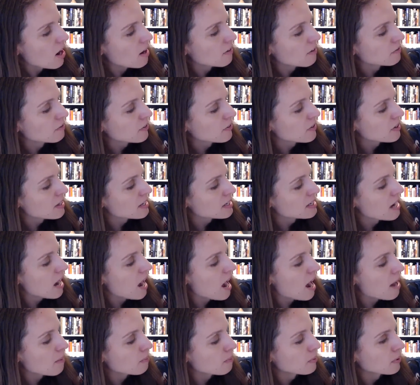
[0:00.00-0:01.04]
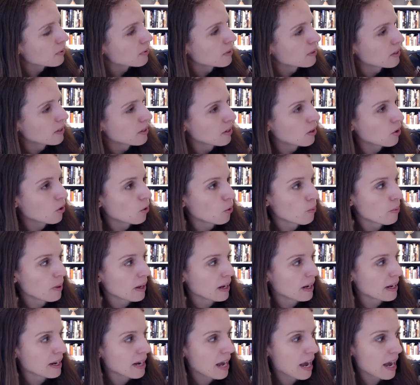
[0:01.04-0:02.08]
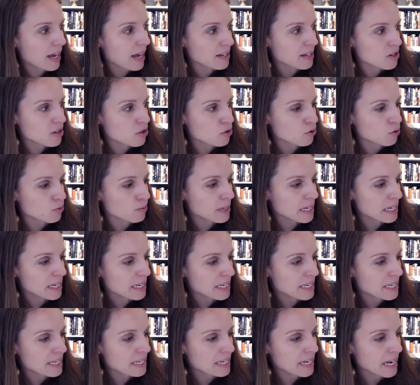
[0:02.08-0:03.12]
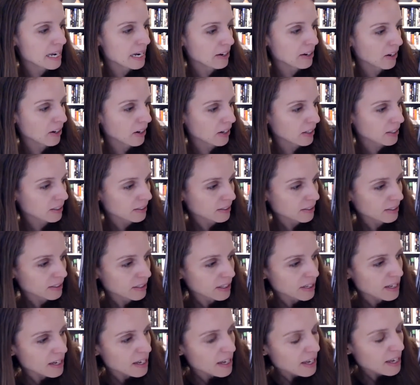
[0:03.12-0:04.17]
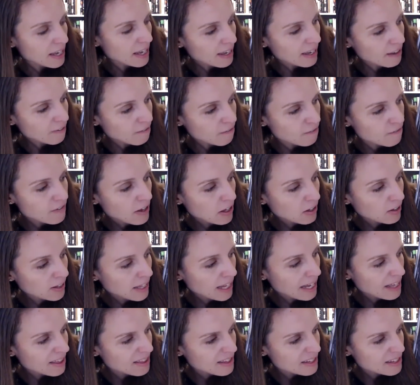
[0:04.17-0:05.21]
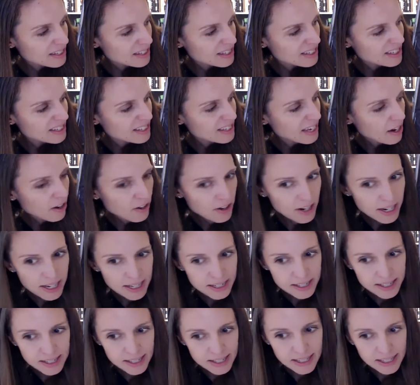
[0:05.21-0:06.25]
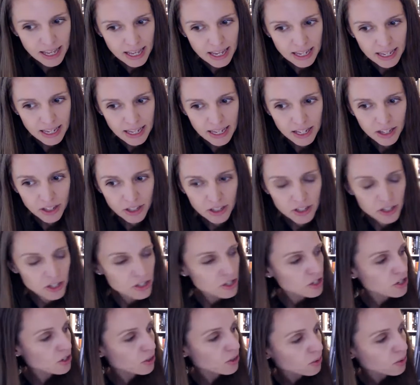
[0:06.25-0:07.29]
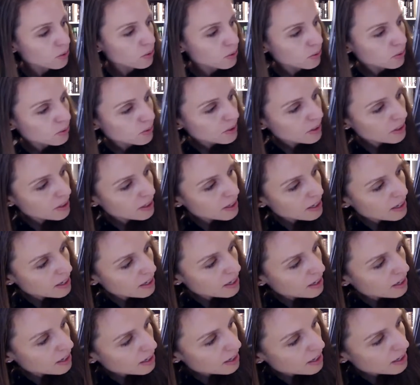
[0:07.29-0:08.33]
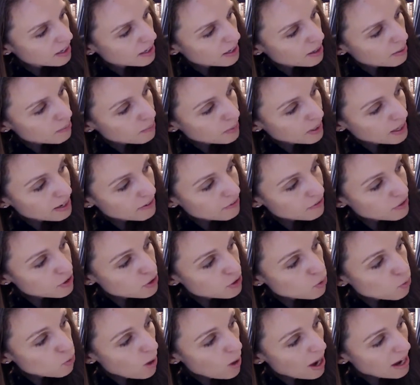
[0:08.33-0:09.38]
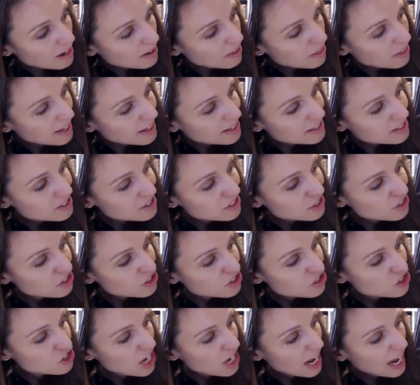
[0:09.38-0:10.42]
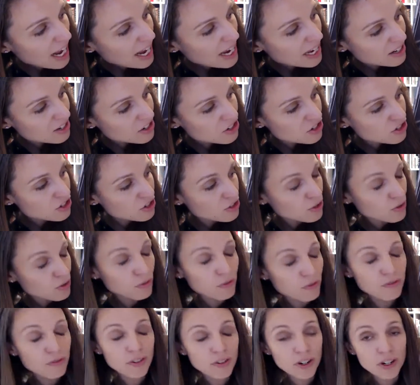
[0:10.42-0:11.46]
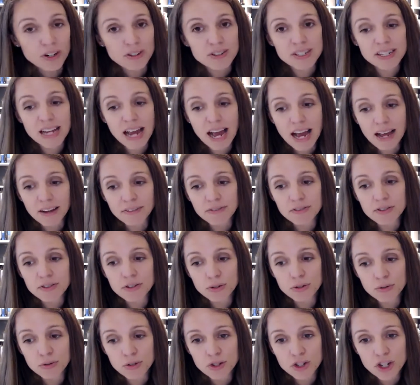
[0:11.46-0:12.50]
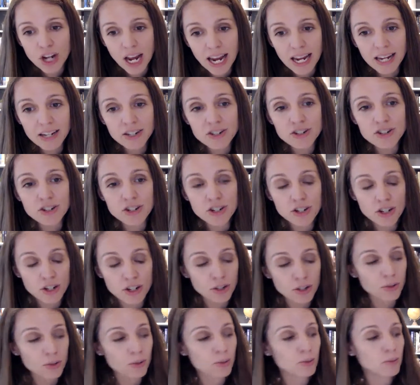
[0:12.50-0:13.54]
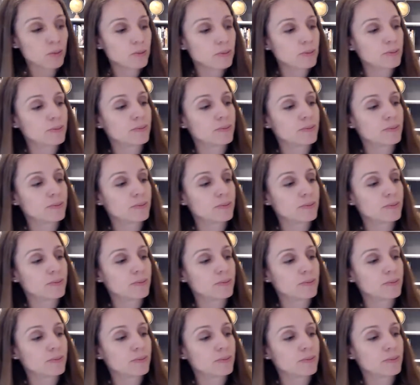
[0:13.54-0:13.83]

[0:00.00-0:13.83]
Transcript: off for the top, hoping not to be dinner. It felt like the scariest thing he could do. But if you want things to change, you first have to change you.